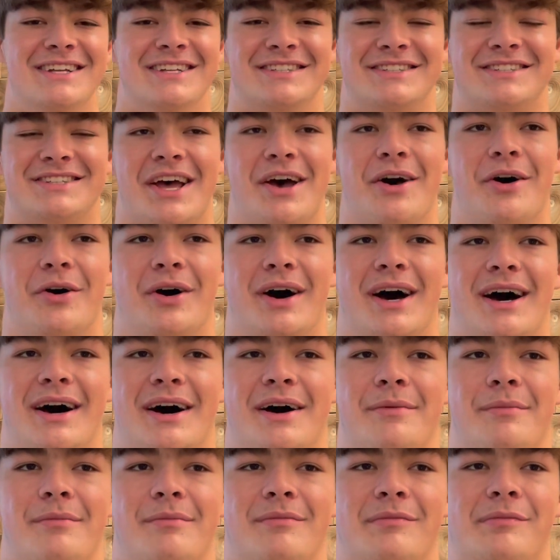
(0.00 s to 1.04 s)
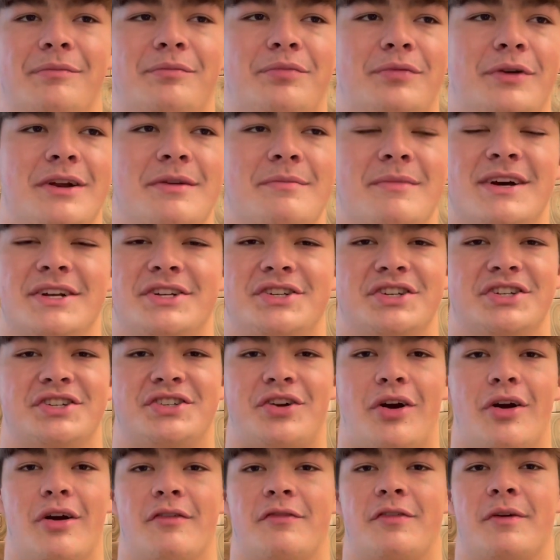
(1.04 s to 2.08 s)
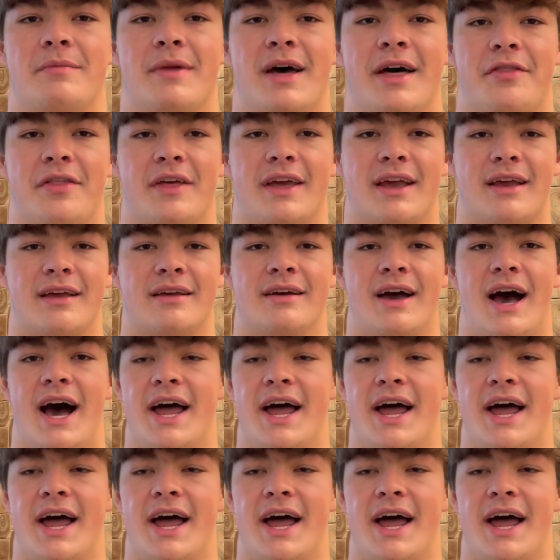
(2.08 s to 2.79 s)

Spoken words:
So pretty much just starting from nothing.